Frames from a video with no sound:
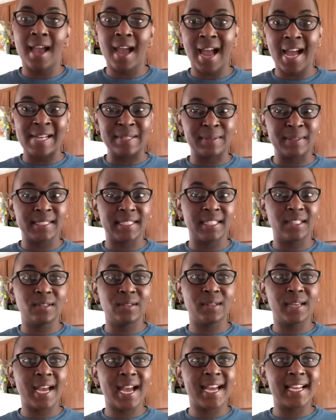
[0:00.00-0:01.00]
I will see you
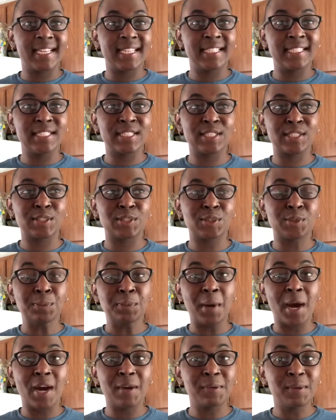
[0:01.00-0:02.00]
guys
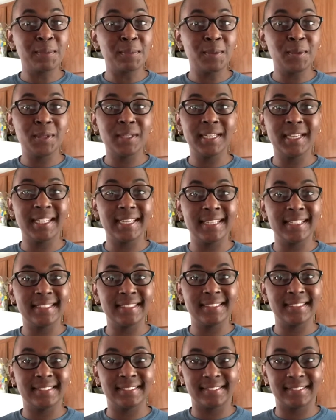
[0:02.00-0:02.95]
tomorrow morning.